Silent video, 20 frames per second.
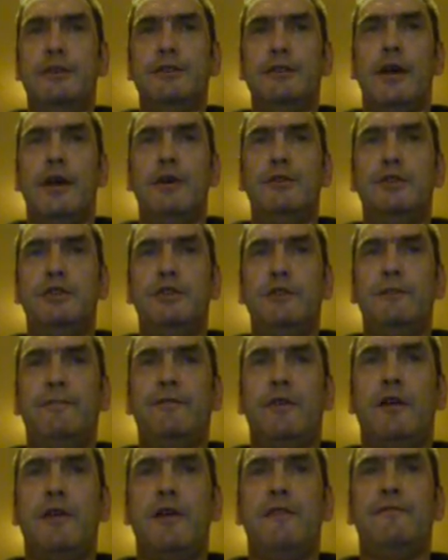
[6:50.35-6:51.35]

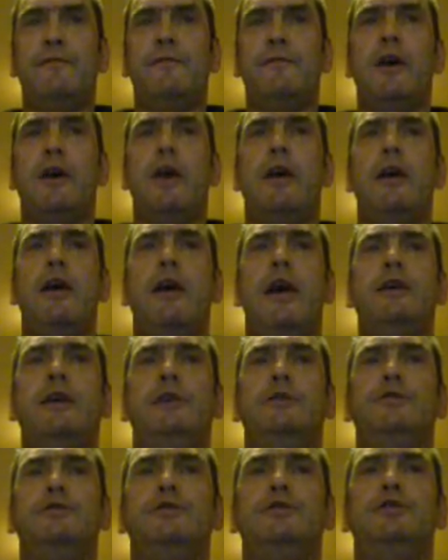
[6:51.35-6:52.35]

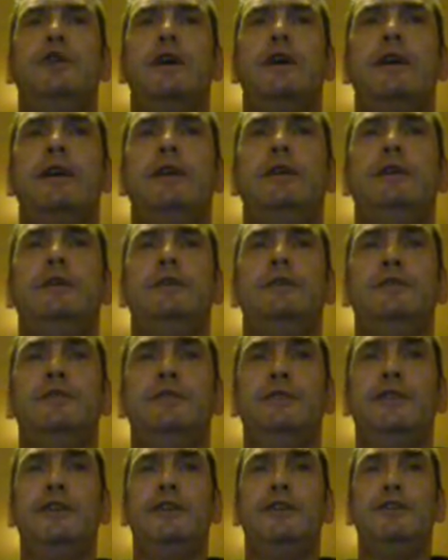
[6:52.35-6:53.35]

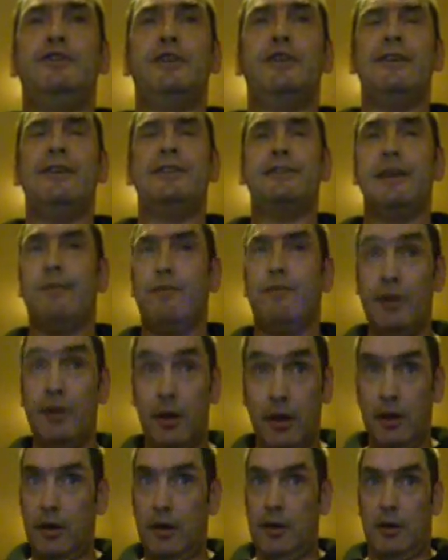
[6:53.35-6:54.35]
0258JTJ7,
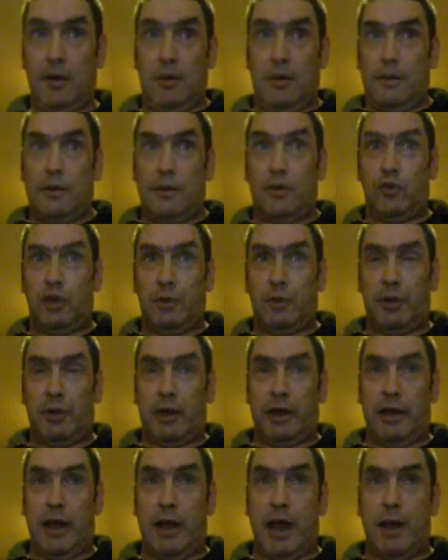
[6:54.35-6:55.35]
couldn't pick
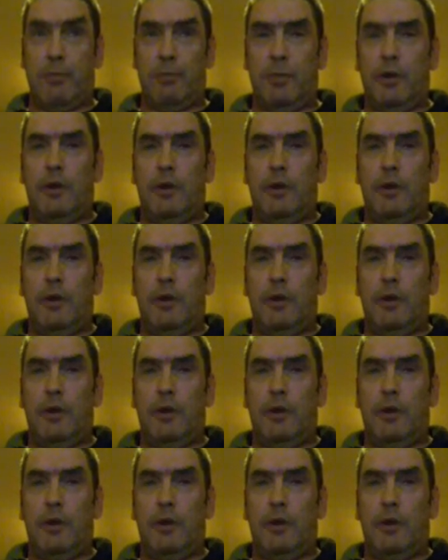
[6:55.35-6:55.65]
a name.